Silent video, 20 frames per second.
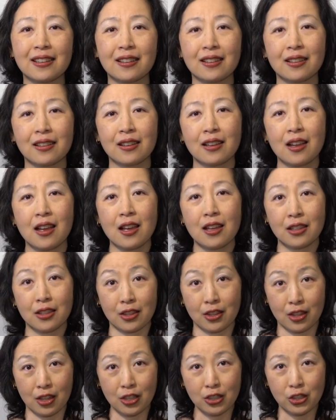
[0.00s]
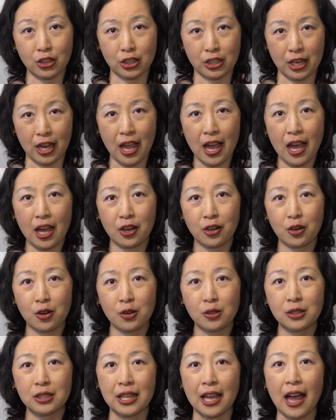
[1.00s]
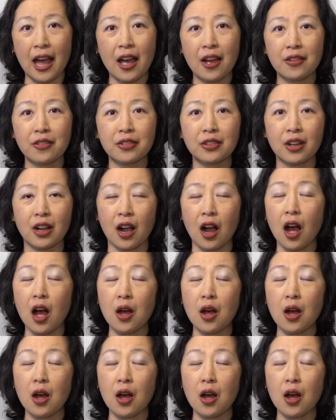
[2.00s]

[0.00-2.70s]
The shadows have